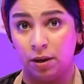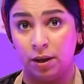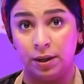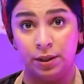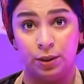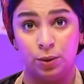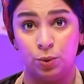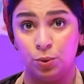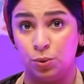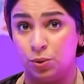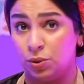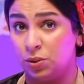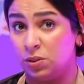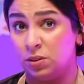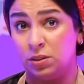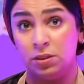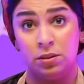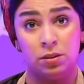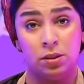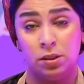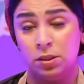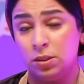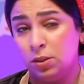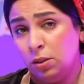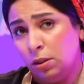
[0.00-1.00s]
I used. It
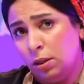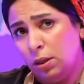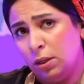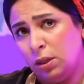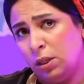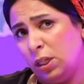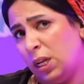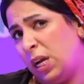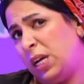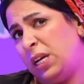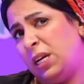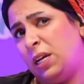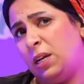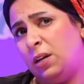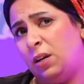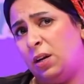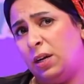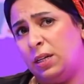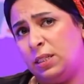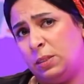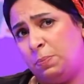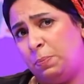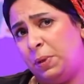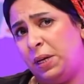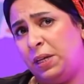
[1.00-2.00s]
doesn't look like a
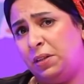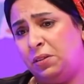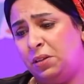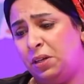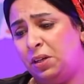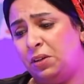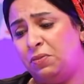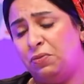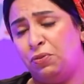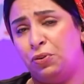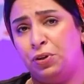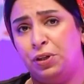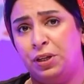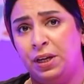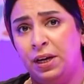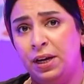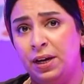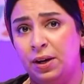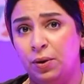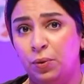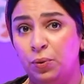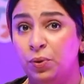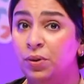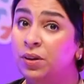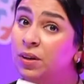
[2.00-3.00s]
nice painting for
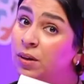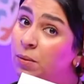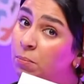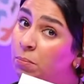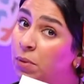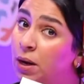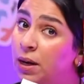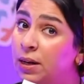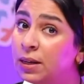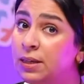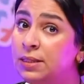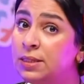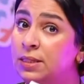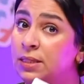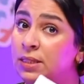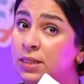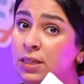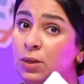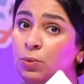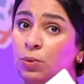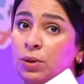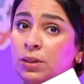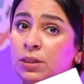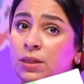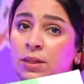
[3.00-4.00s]
now, but let's see
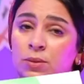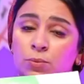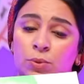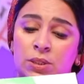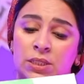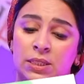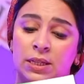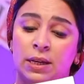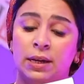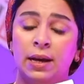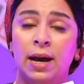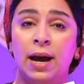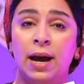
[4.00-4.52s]
what, what's gonna